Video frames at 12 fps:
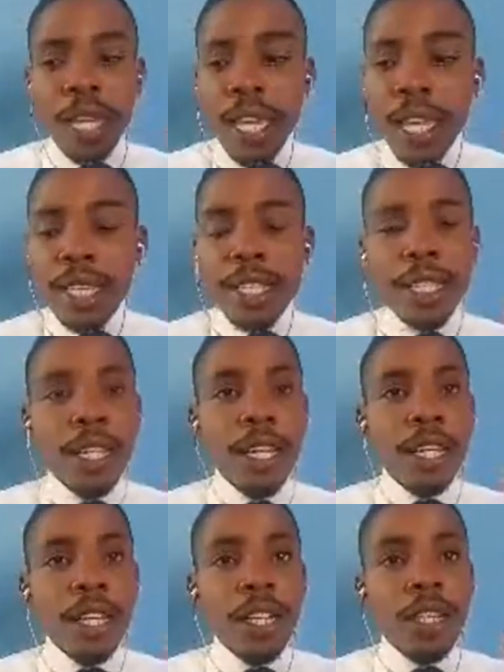is
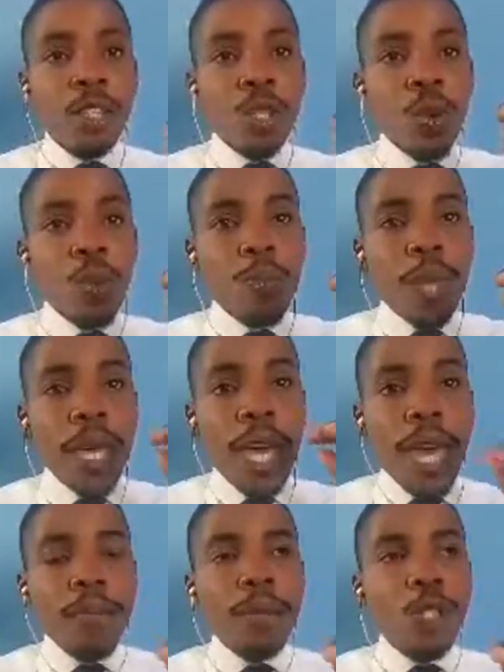to be
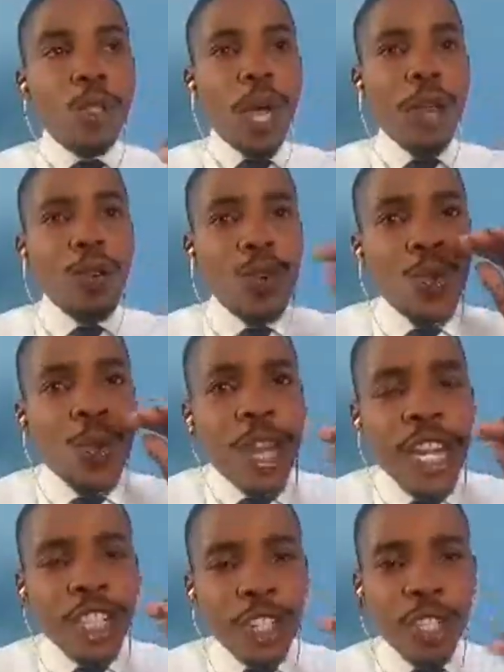able to
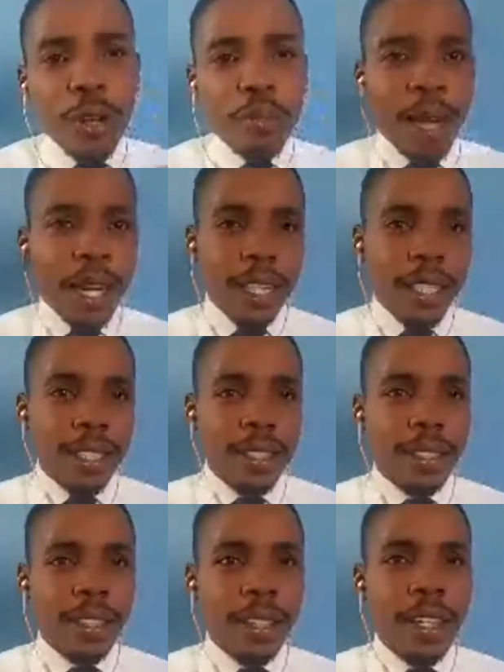enrich your mind.
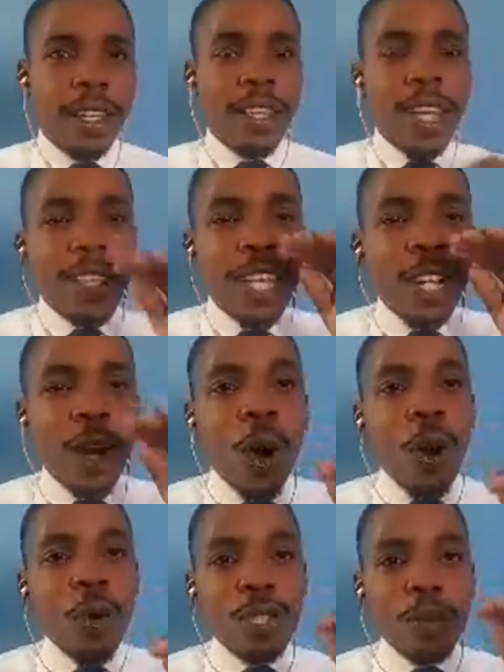There's a
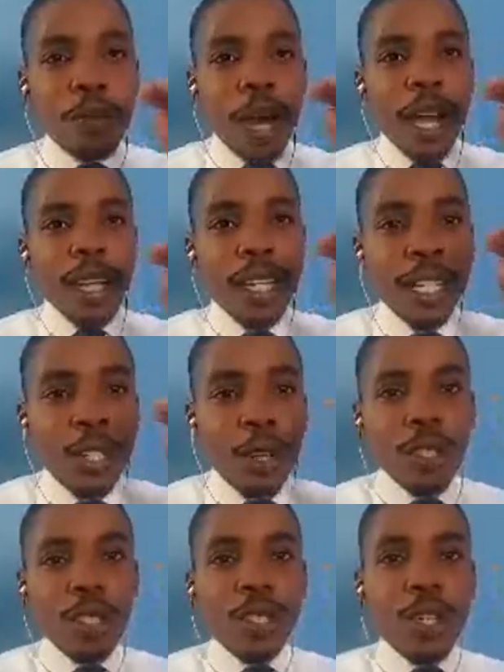quote by
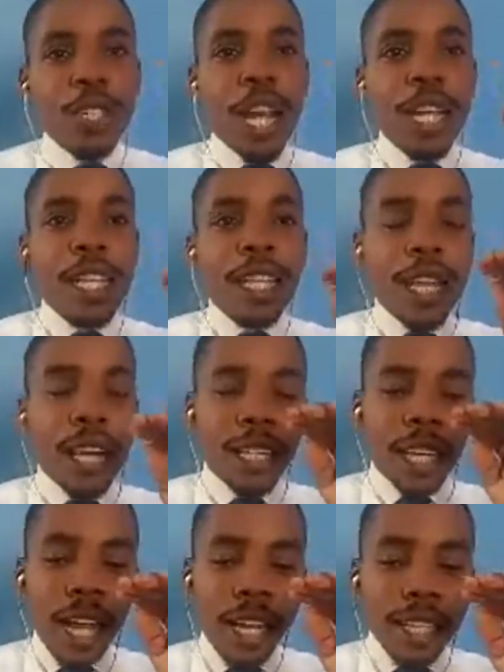Dr. Sunday
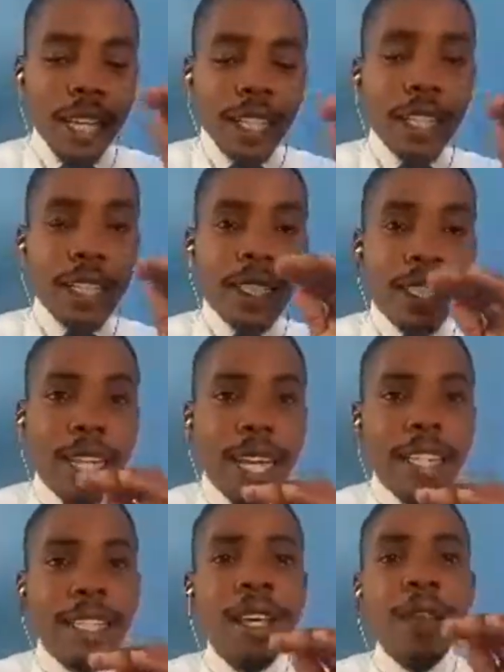Adelaja that
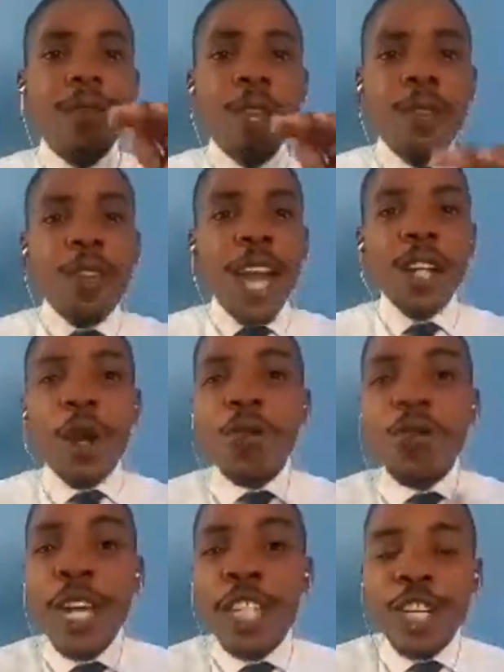says, if you are
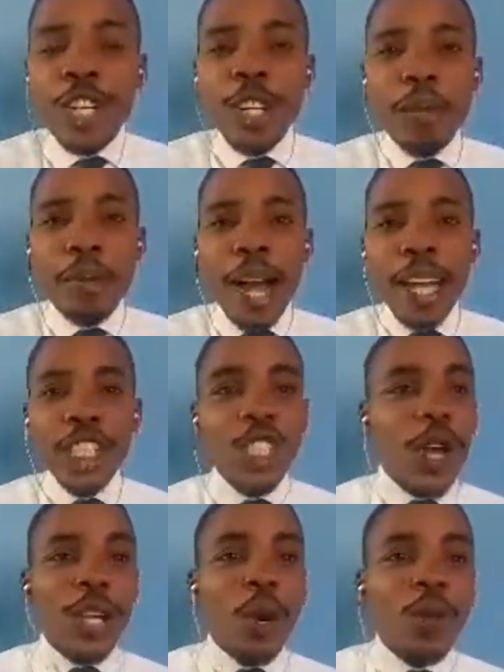not rich in your
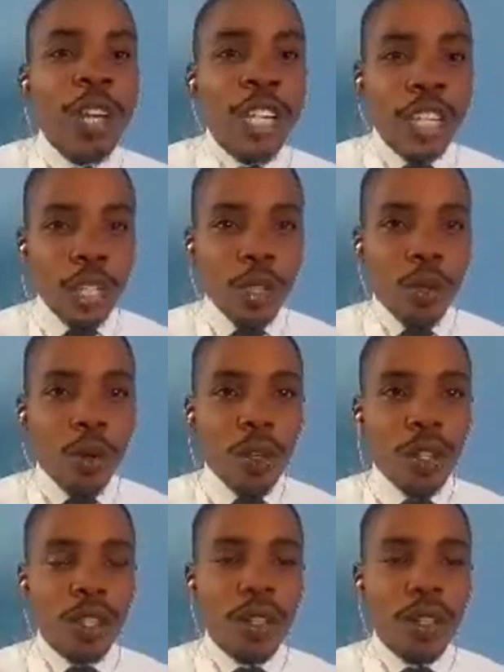mind, you are not rich at all.